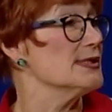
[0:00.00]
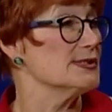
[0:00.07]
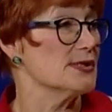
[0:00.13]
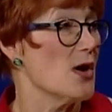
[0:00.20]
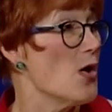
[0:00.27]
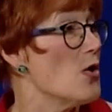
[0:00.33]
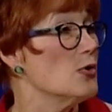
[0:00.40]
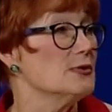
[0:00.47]
it's
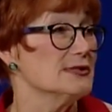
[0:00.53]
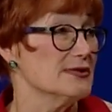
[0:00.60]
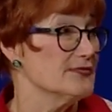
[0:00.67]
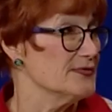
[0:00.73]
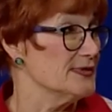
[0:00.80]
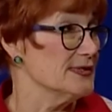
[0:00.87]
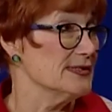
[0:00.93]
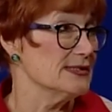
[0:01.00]
a whole
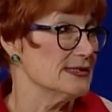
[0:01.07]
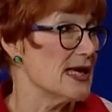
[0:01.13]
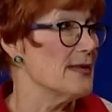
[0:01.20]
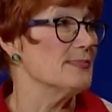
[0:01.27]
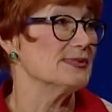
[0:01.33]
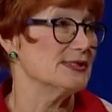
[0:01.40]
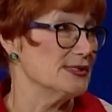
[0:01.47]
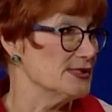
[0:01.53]
different
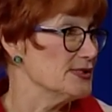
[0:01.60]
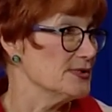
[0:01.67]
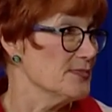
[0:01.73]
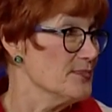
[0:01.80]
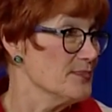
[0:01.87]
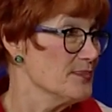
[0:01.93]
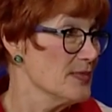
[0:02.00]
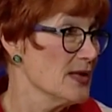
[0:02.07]
type of system.